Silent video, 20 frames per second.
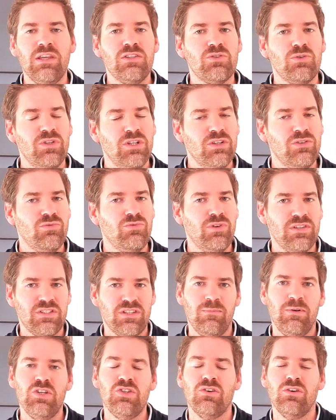So you need to
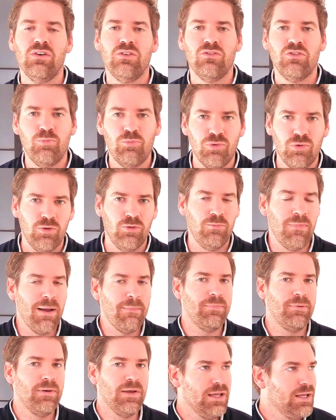establish a topo
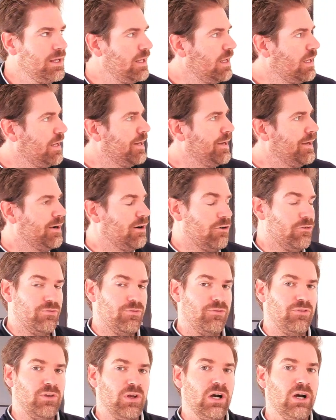map of
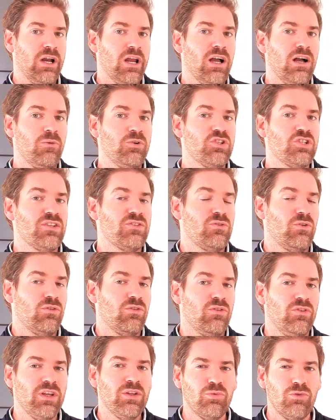the area, which has all the
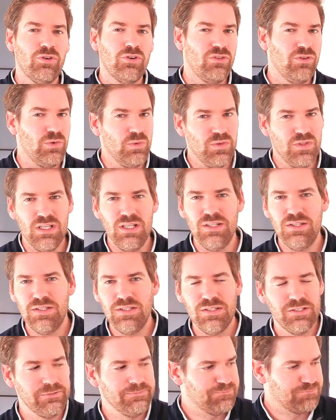network, the
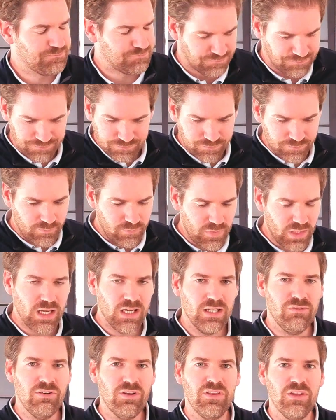utilities, and
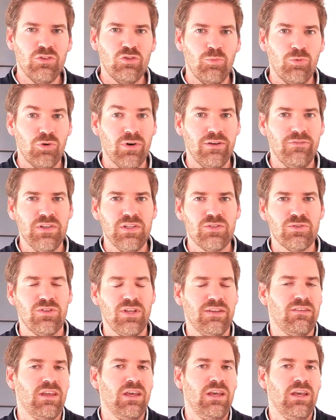everything topographic, so that